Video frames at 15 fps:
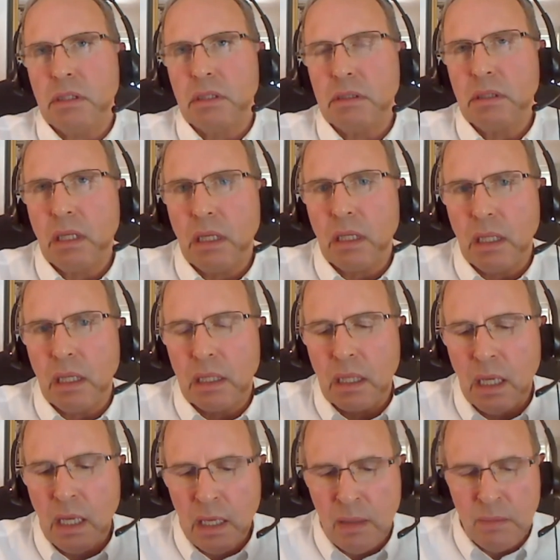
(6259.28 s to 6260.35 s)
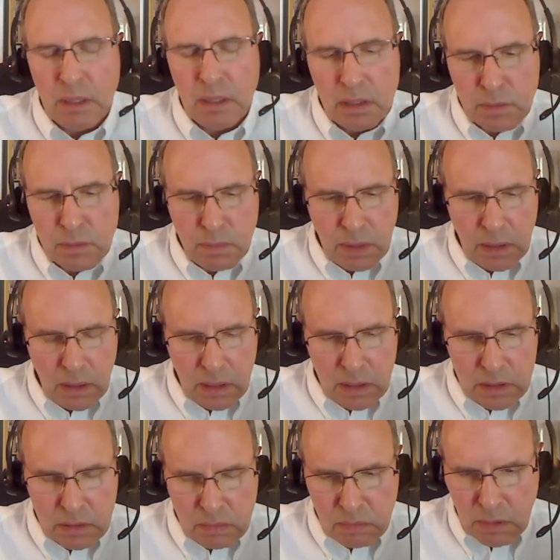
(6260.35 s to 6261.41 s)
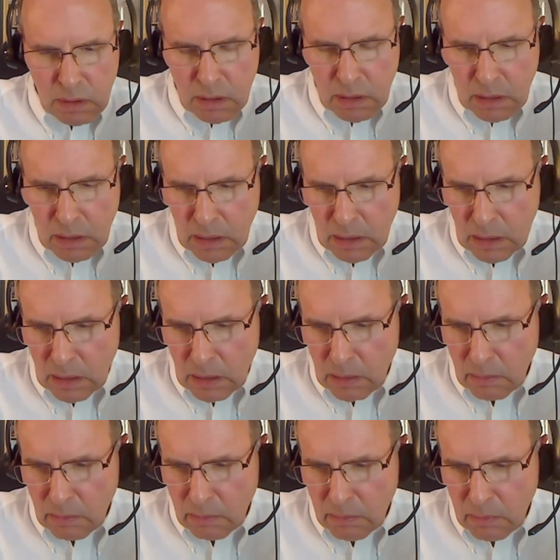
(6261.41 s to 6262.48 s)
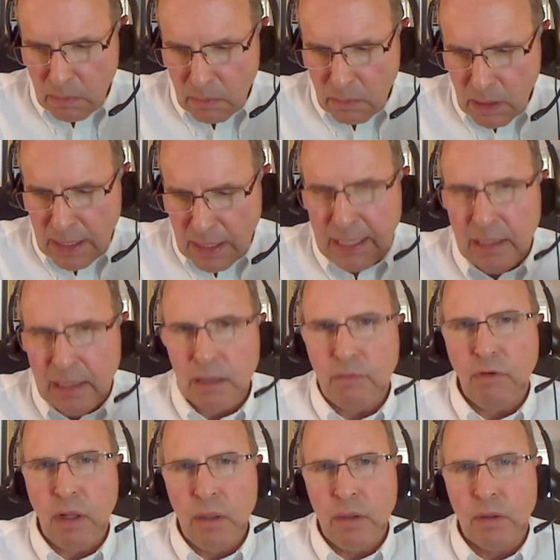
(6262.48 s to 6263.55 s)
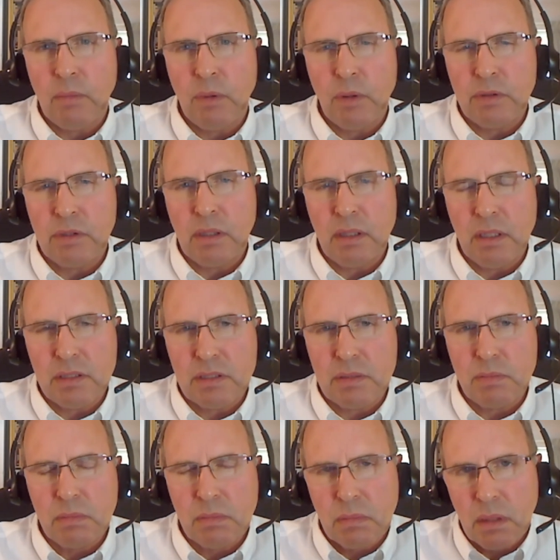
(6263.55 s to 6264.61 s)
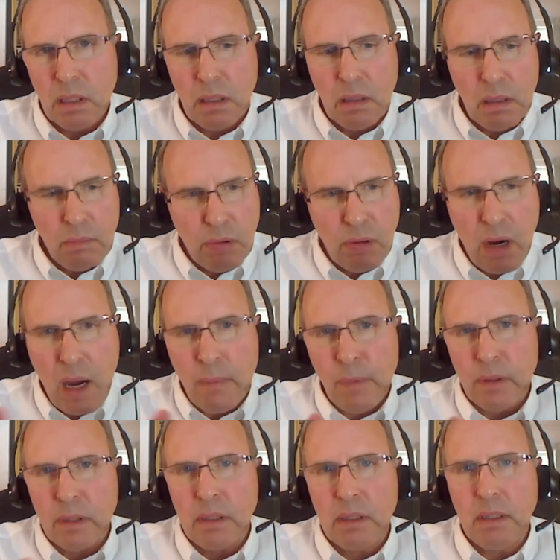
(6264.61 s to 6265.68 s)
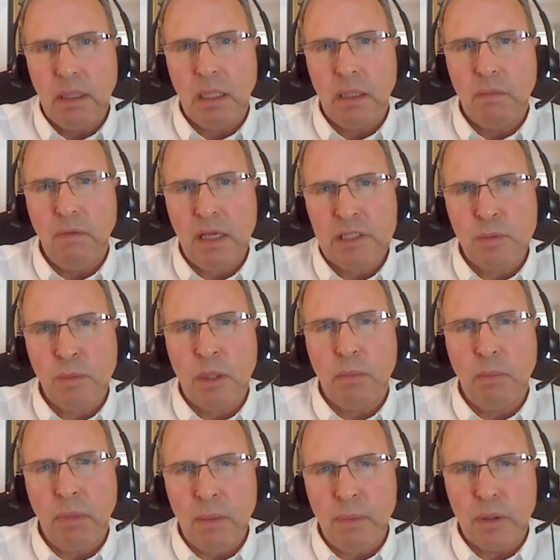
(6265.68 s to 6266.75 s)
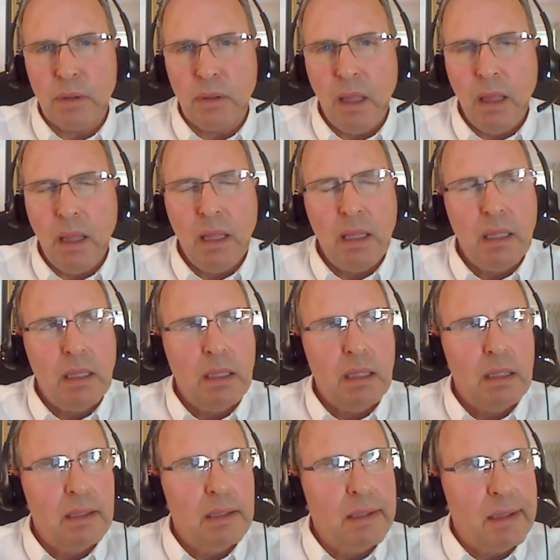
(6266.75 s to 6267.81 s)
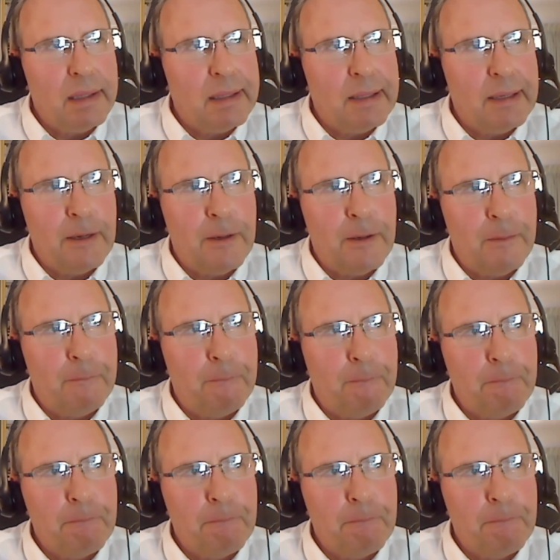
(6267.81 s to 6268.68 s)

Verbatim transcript: e- uh, economy is, is uh, highly vulnerable to this property investment bubble. Um,